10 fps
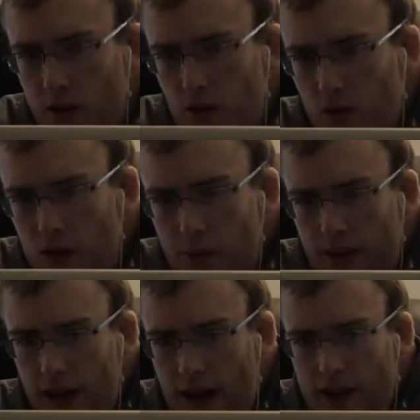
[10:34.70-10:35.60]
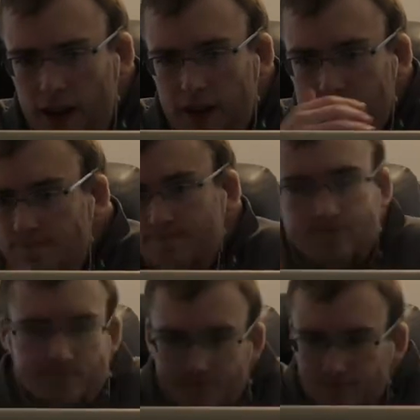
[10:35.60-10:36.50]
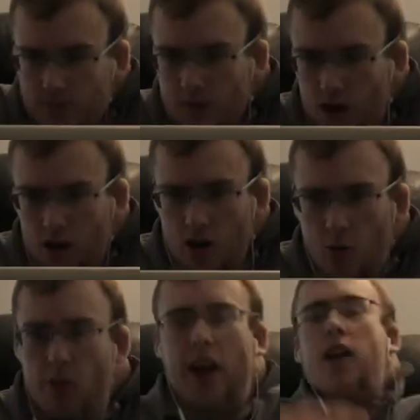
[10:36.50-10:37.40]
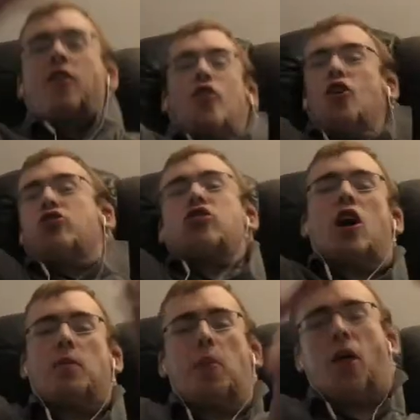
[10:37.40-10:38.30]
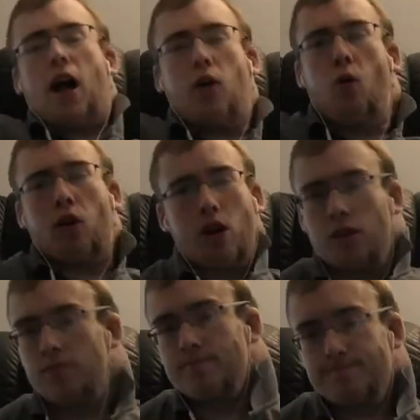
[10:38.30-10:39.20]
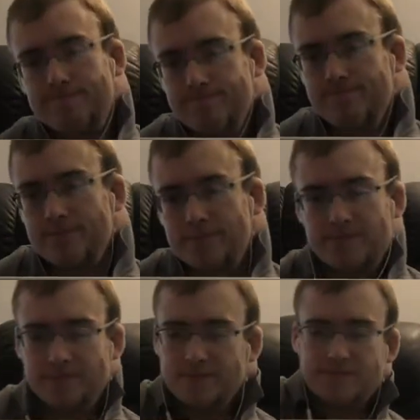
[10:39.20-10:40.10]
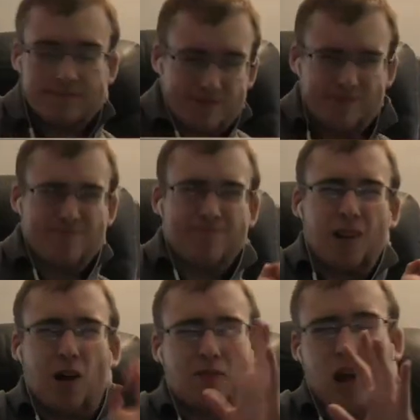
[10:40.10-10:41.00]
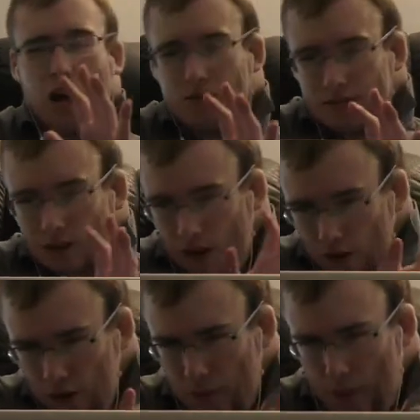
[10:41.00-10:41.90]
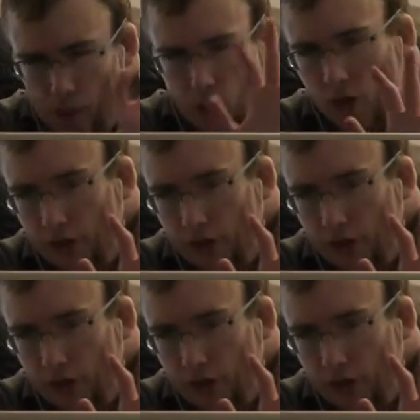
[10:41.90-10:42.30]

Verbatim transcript: is screaming in agony. We get our first shot of the Black Order. No. Let's talk about the Thor